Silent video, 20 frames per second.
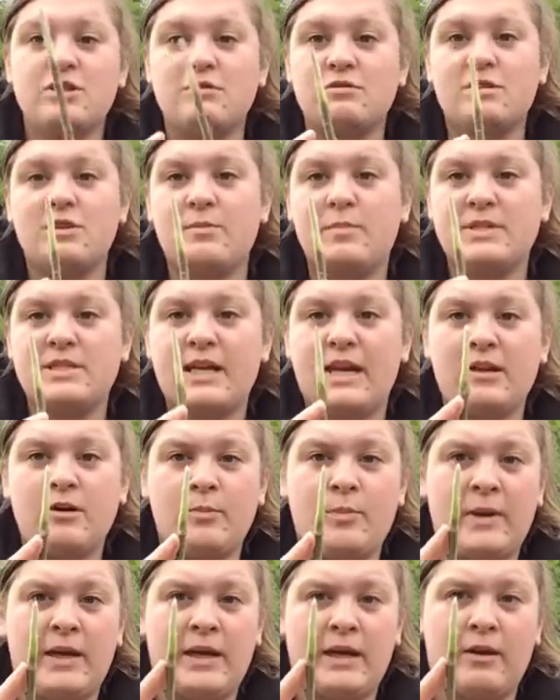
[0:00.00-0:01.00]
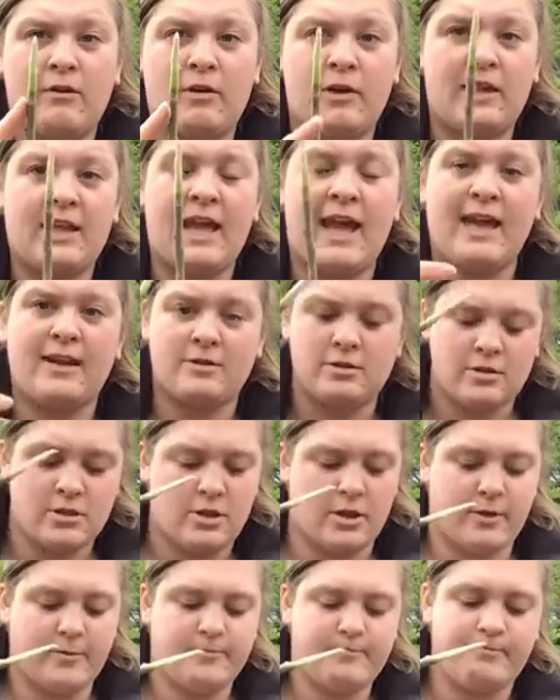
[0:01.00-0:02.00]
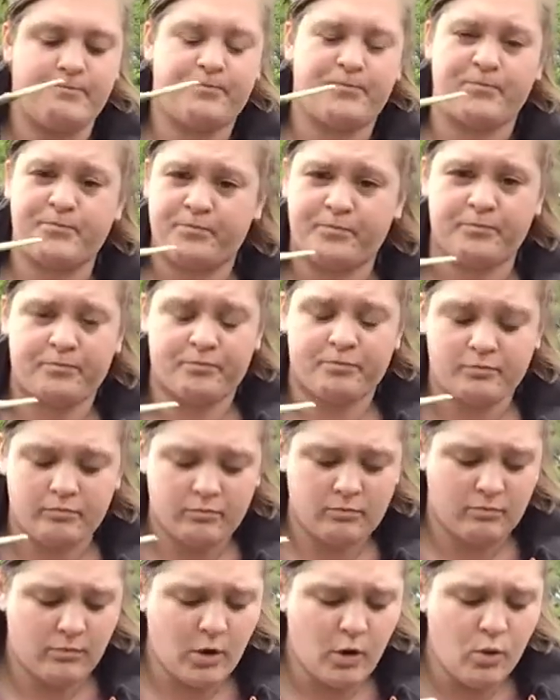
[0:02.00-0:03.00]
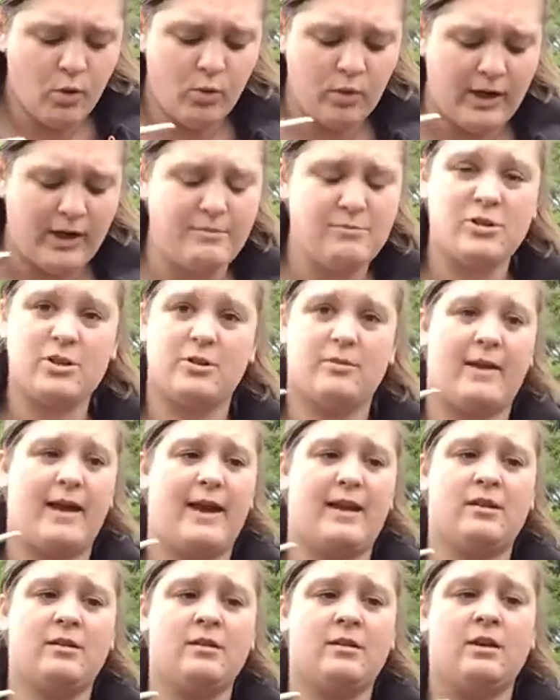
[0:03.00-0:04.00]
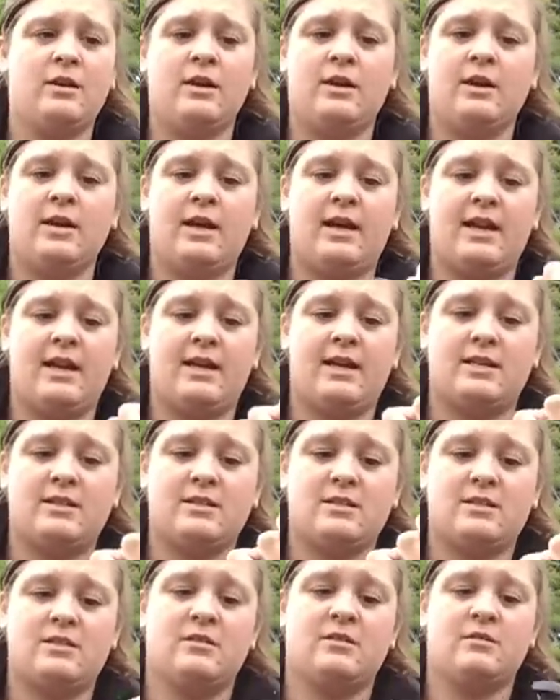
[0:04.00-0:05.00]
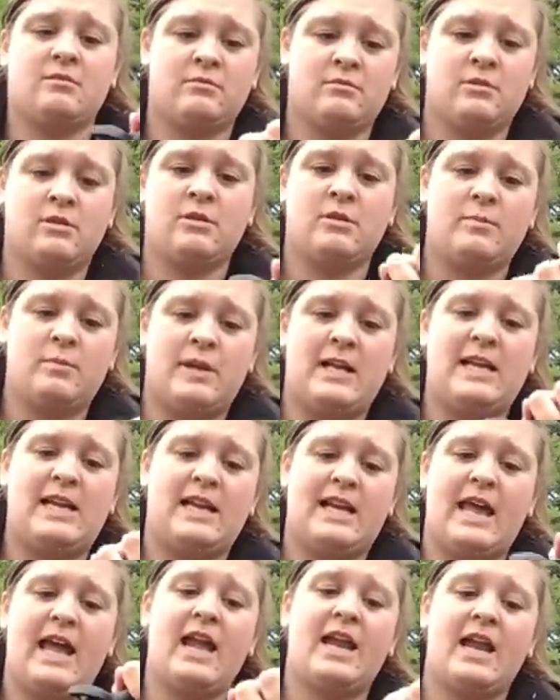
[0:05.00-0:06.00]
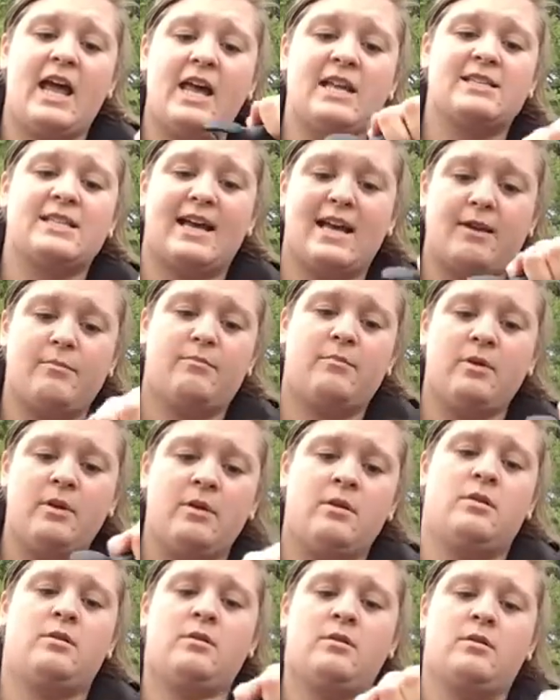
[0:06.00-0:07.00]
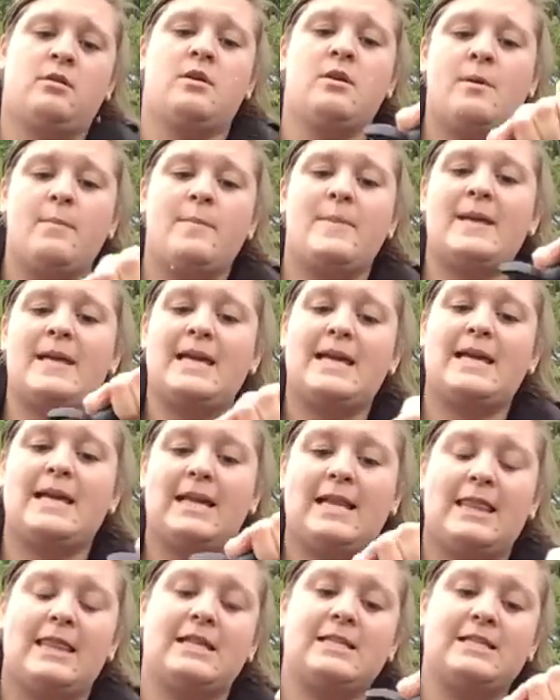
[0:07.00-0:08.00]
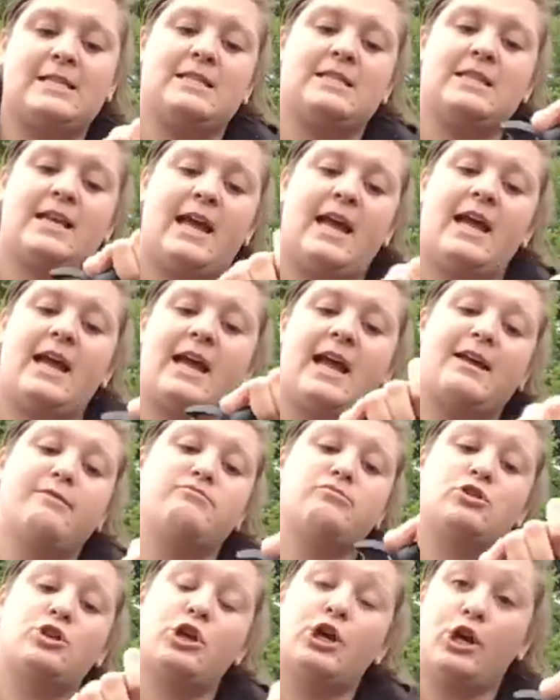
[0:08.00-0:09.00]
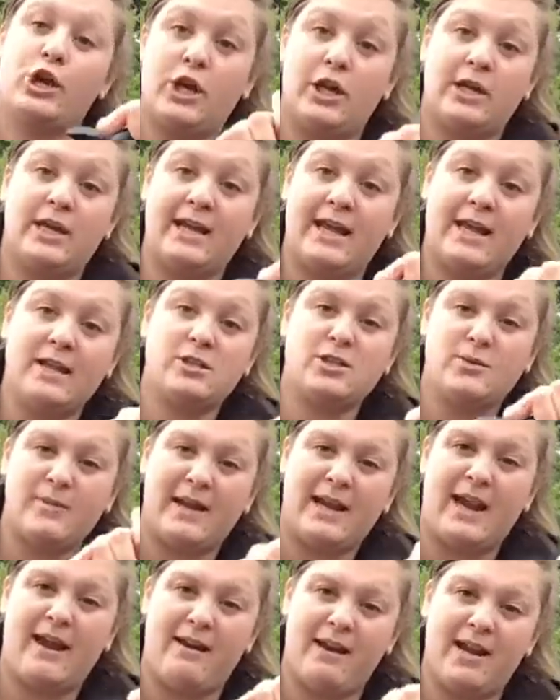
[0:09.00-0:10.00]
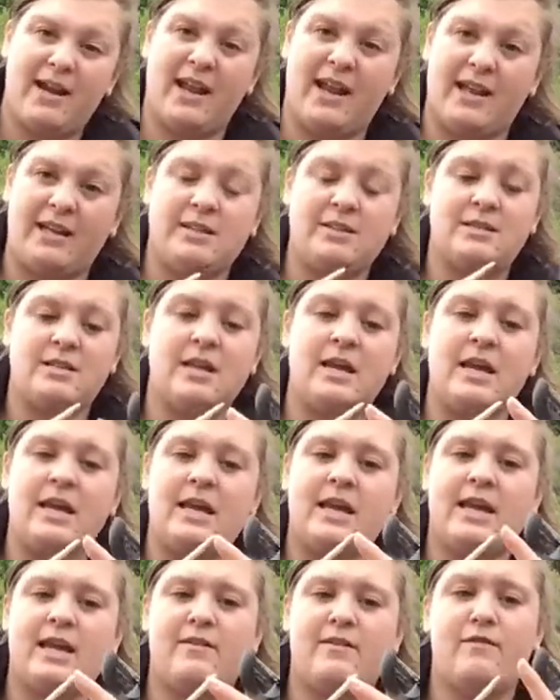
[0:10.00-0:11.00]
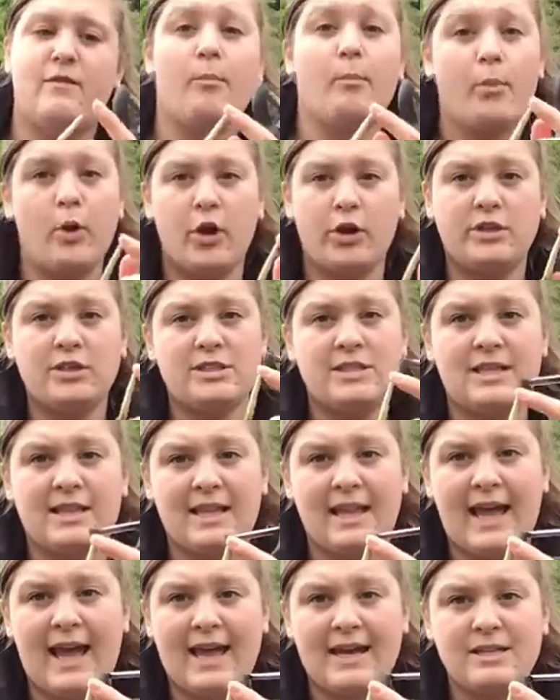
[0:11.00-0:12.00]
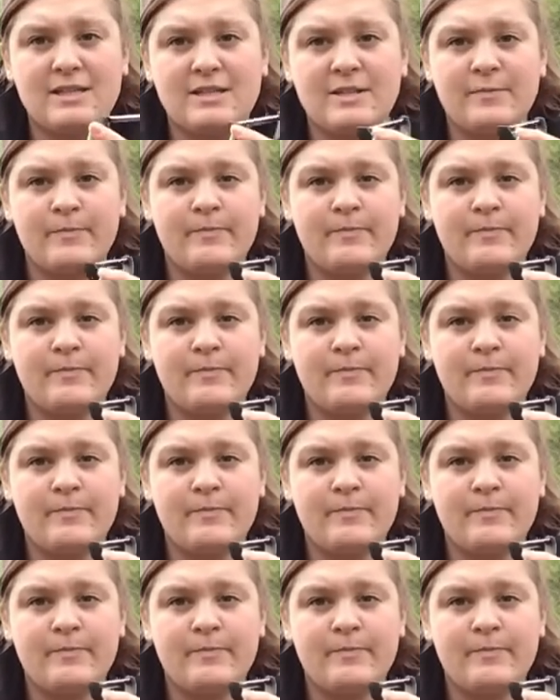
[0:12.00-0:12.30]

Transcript: the potato peeler on the end, so all I'm doing is peeling it, and as I'm peeling the stick, I'm turning it so I get a nice even point at the end.